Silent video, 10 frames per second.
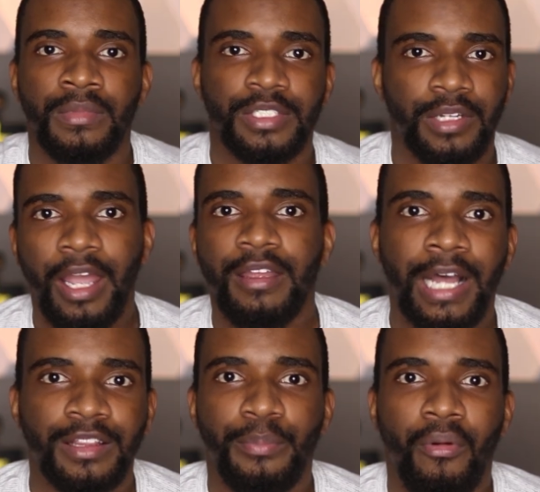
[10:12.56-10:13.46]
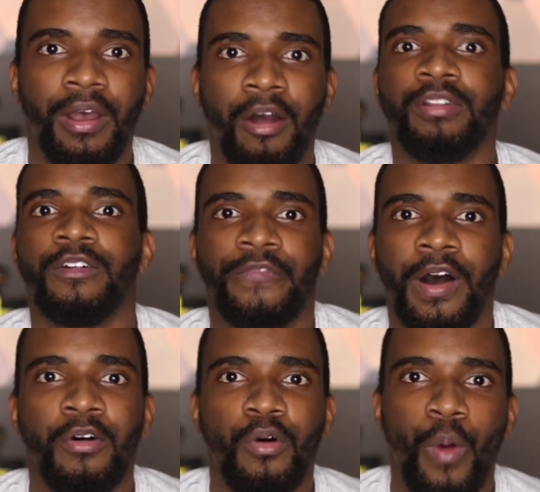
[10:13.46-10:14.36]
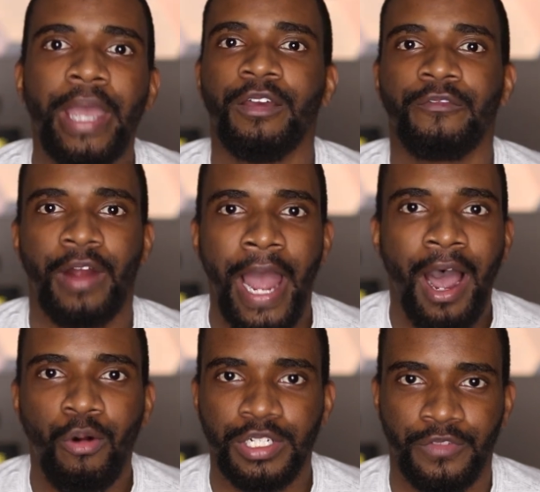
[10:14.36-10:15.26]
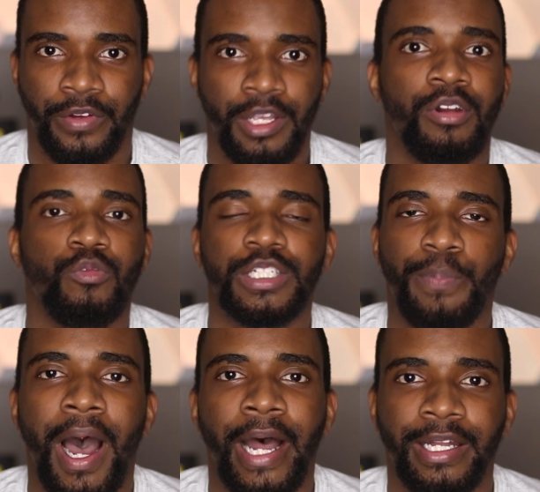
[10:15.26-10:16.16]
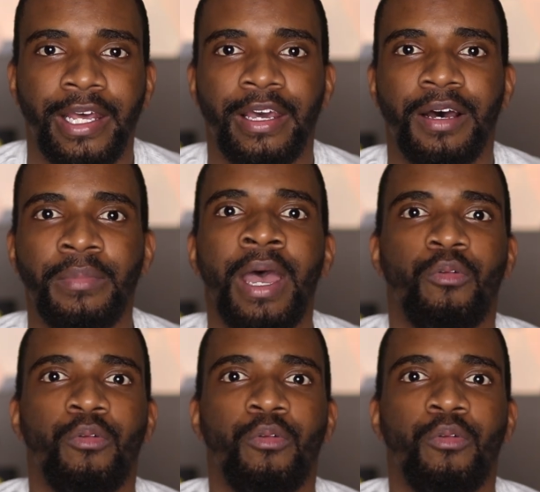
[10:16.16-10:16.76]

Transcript: So now you got the boy on the phone waiting for hours for you to respond to him